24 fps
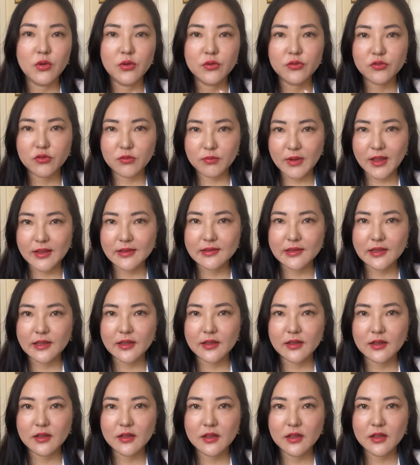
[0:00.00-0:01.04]

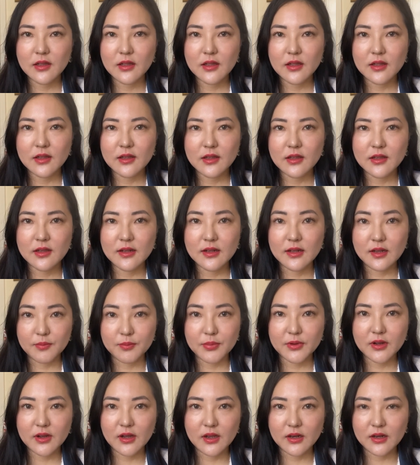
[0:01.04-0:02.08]
dramatic
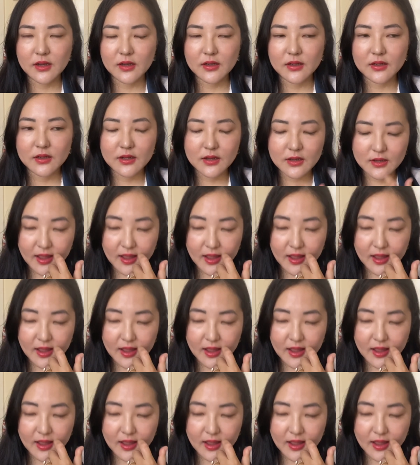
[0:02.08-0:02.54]
lip colour.